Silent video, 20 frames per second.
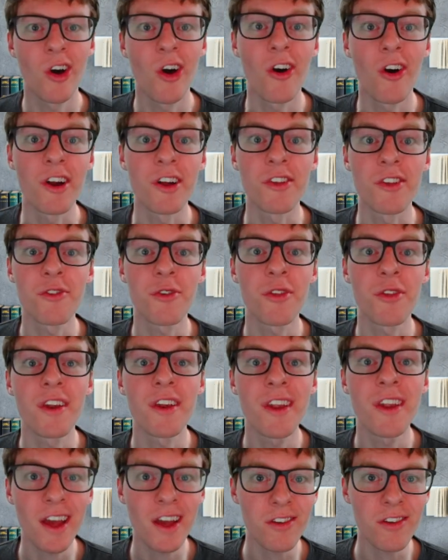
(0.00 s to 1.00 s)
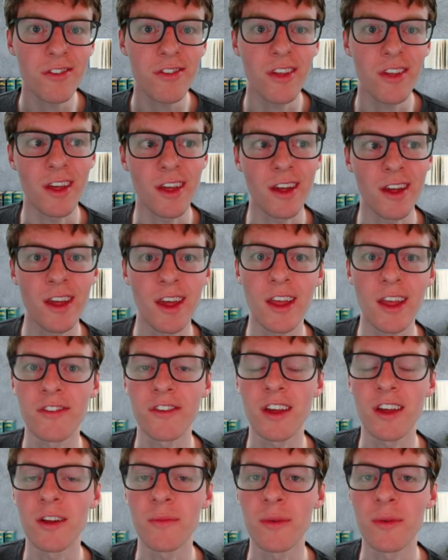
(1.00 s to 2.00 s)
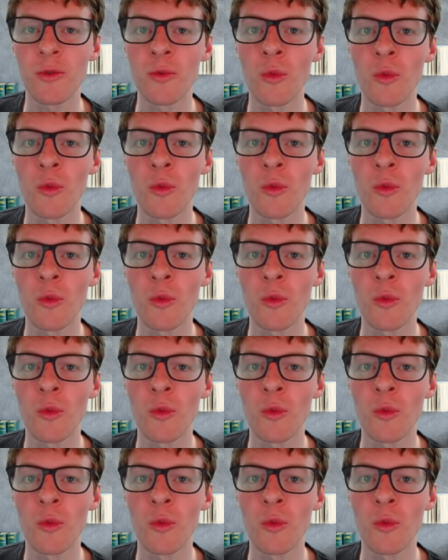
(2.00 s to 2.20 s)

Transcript: All right, so the next thing is going to be,